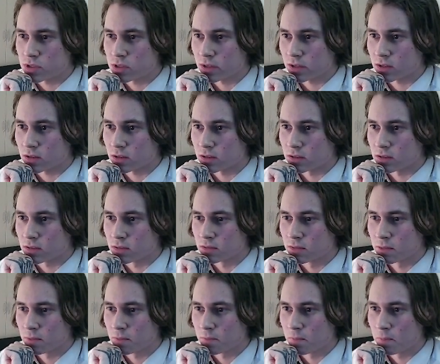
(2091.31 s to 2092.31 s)
like a
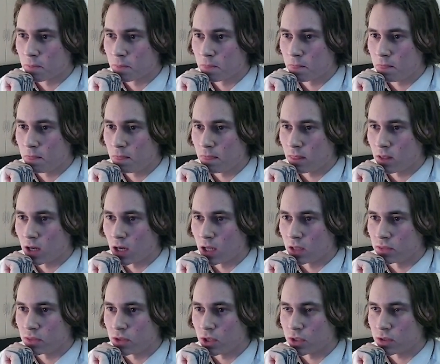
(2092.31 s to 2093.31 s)

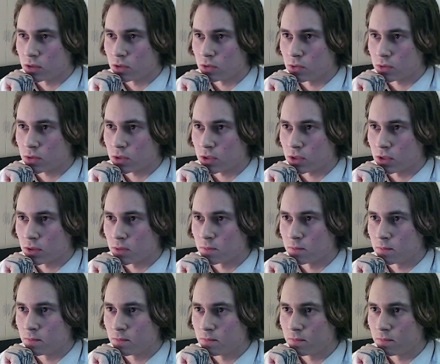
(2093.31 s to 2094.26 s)
undead look to him.